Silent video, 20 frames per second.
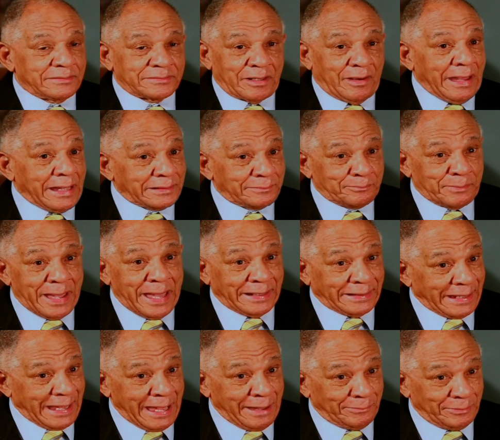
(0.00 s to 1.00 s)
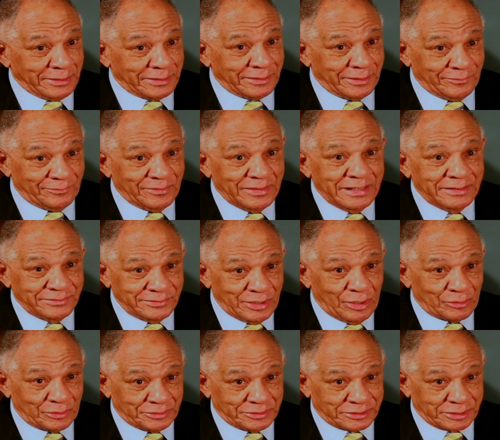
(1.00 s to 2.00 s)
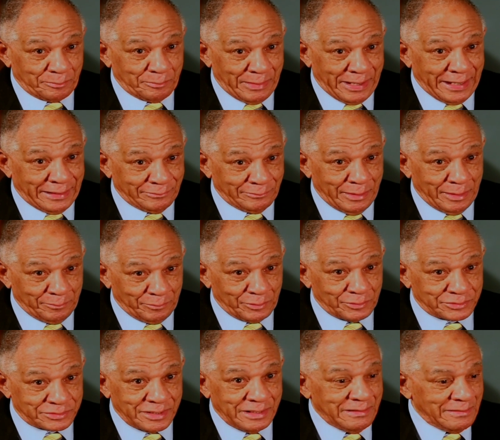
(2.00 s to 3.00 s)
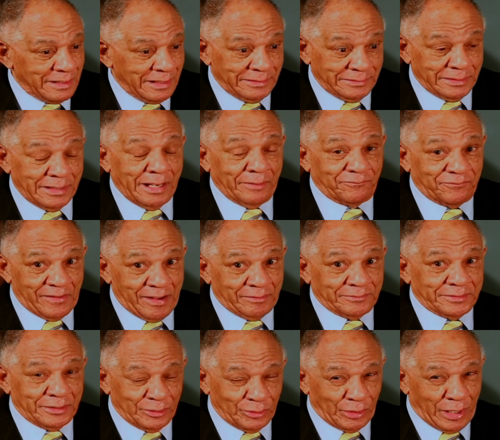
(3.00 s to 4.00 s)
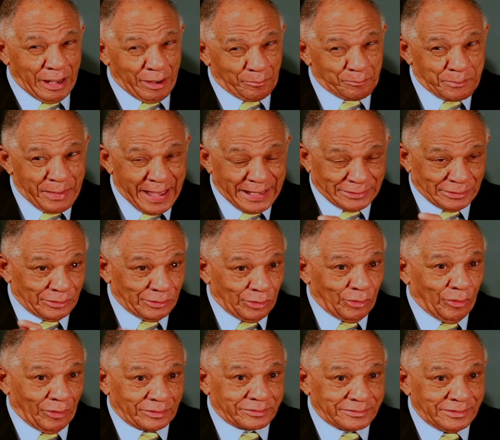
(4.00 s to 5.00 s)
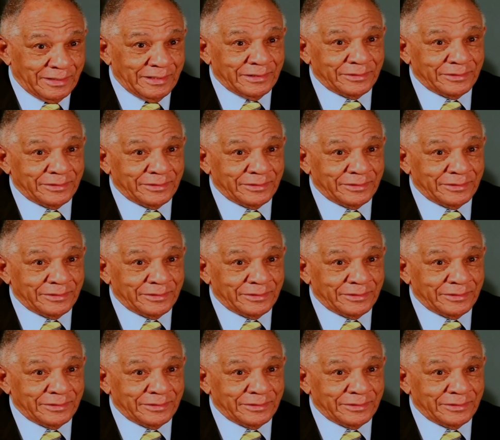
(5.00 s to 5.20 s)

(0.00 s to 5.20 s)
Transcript: Now, I had a bad habit of yelling at the band members, and I found how bad it looked,